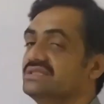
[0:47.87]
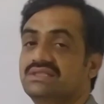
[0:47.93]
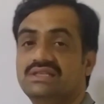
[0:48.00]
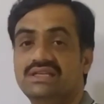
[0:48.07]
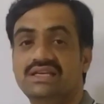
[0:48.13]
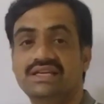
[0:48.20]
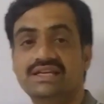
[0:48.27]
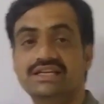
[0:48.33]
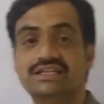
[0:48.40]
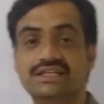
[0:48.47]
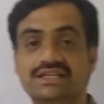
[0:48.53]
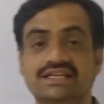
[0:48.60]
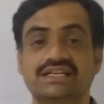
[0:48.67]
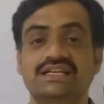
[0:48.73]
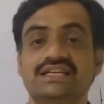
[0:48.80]
this heat.
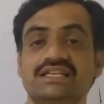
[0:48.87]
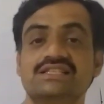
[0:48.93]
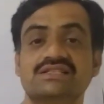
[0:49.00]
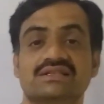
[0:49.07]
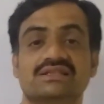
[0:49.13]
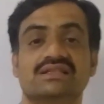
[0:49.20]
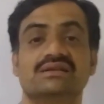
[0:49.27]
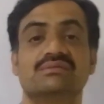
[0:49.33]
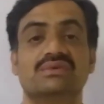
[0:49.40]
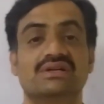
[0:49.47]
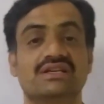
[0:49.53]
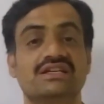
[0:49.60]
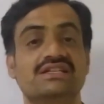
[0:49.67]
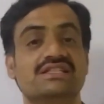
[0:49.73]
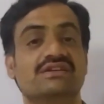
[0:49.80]
Heat is nothing
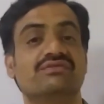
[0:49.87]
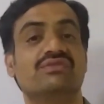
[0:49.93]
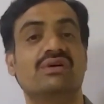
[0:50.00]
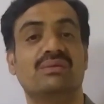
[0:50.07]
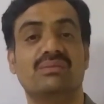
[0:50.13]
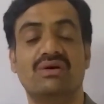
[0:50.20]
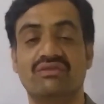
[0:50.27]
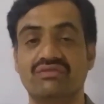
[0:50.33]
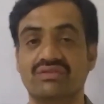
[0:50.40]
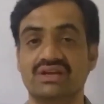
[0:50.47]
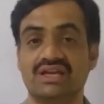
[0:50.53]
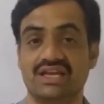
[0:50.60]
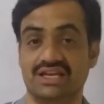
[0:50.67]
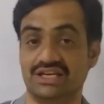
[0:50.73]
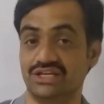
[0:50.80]
but it's a form of
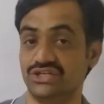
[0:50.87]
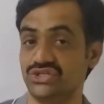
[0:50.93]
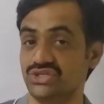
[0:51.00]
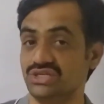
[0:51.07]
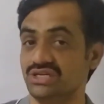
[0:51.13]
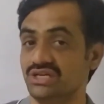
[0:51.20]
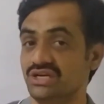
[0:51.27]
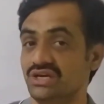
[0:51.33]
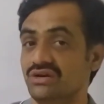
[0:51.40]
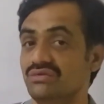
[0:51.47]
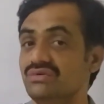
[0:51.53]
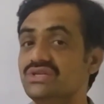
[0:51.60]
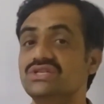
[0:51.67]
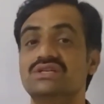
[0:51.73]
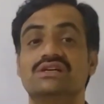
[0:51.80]
energy
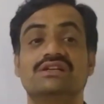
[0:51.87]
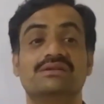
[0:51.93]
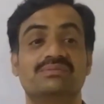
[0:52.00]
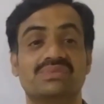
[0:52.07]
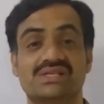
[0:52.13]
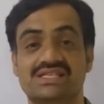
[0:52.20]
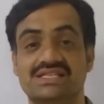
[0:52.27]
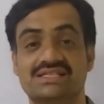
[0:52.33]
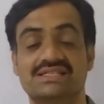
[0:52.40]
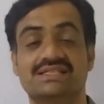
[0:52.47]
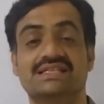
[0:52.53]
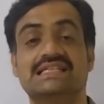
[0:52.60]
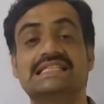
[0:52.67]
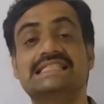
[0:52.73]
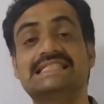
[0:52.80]
which represents
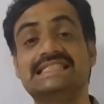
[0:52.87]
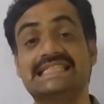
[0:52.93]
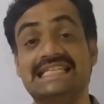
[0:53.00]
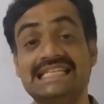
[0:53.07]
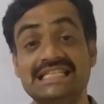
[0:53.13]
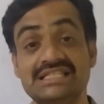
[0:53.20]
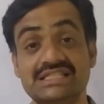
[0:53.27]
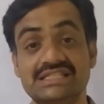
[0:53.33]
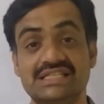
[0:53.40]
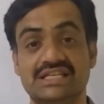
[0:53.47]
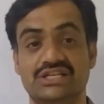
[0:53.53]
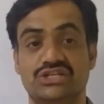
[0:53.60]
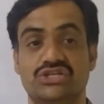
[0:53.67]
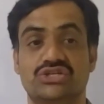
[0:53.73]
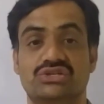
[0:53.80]
the
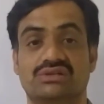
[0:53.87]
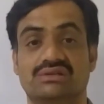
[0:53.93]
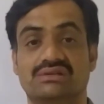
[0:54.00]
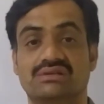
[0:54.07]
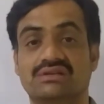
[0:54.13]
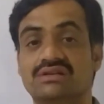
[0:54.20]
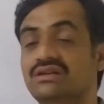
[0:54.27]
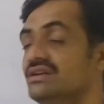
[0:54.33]
sensation.